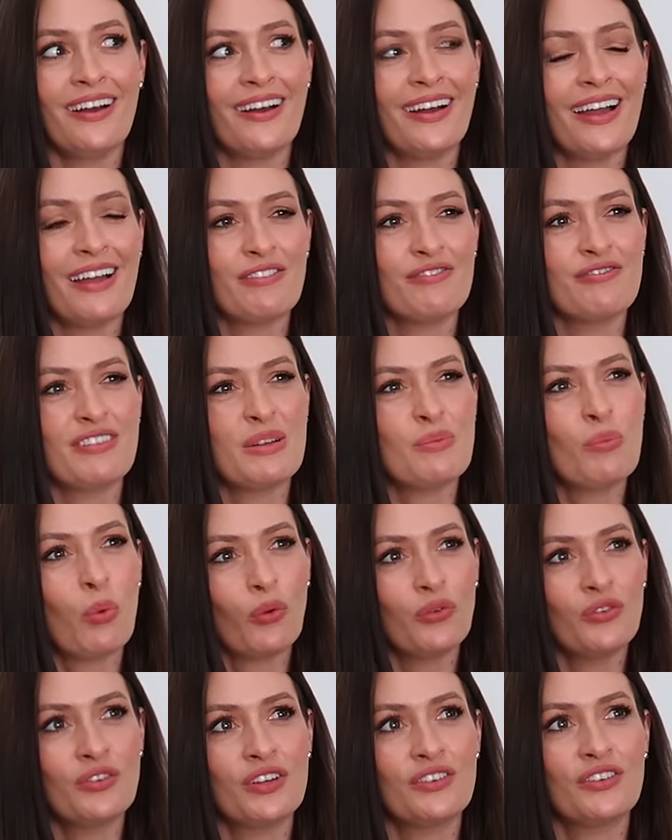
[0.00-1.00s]
I haven't really
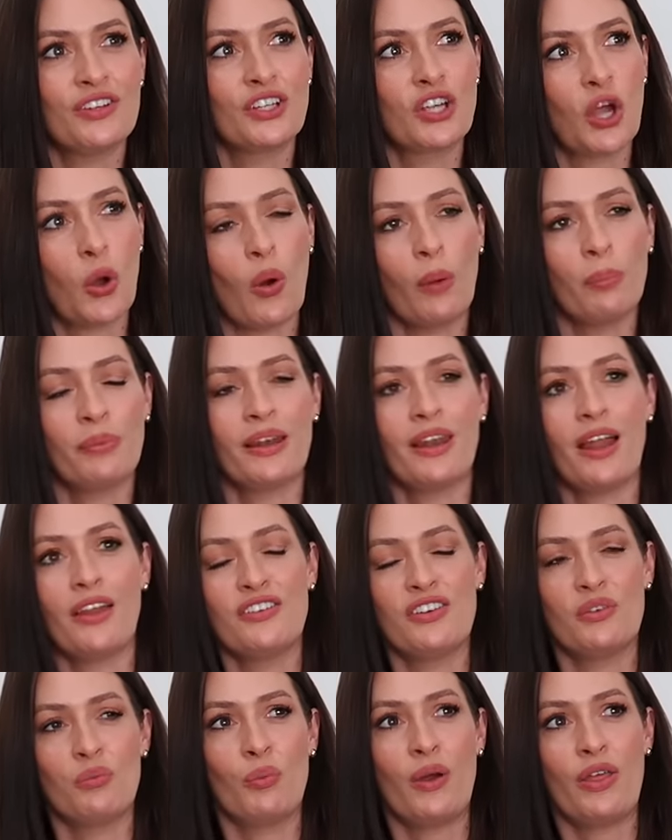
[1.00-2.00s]
wanted to go up to
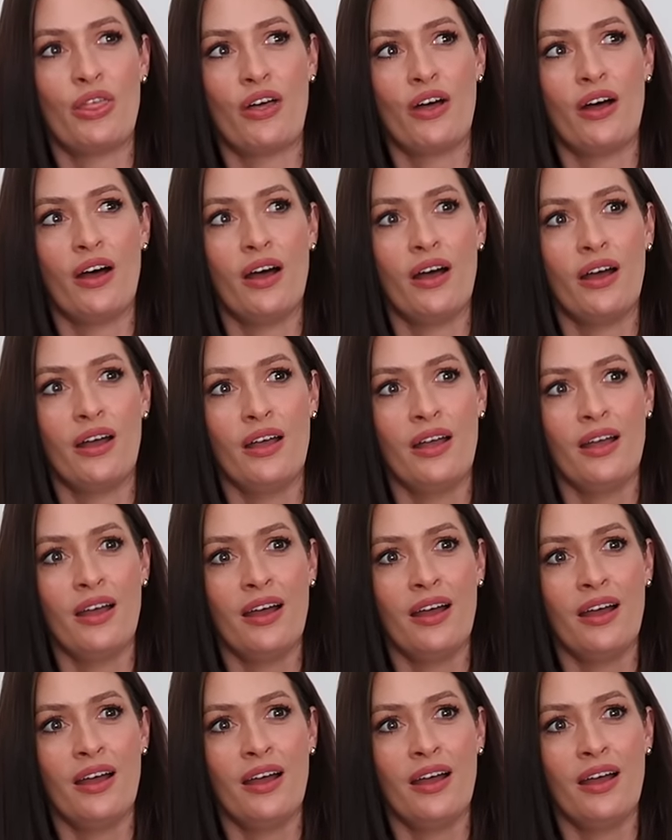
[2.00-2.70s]
London with her.